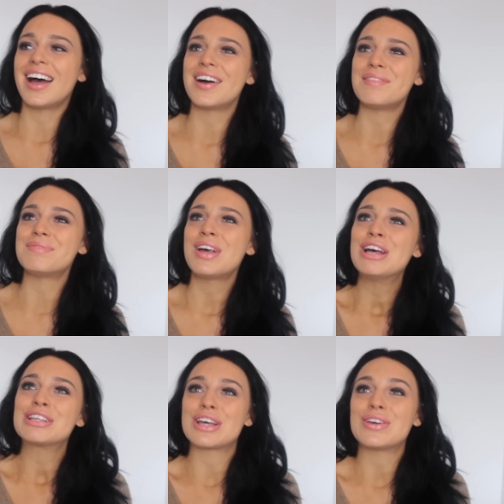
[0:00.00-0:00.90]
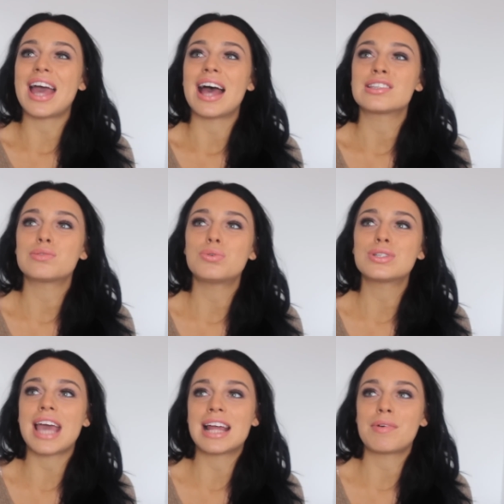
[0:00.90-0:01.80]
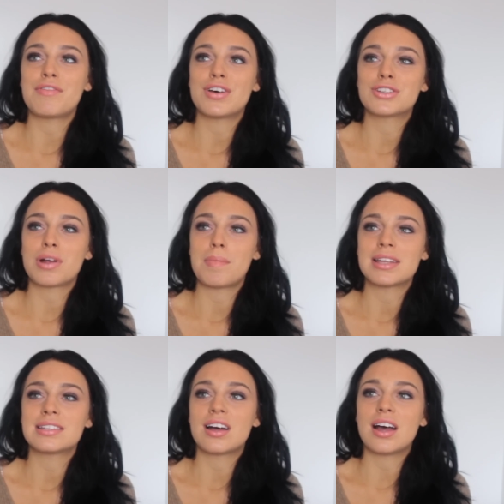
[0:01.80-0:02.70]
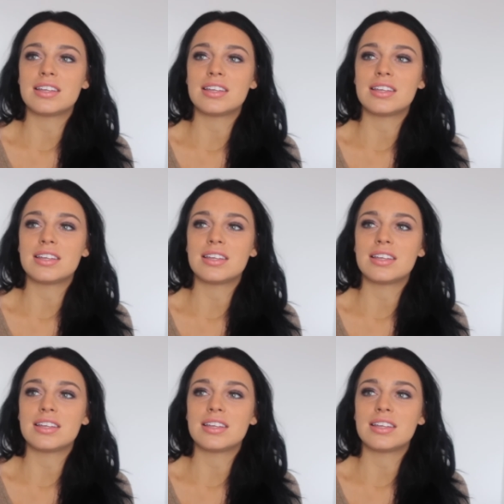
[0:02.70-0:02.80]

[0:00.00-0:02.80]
Um, so yeah, towards the end of my first trimester,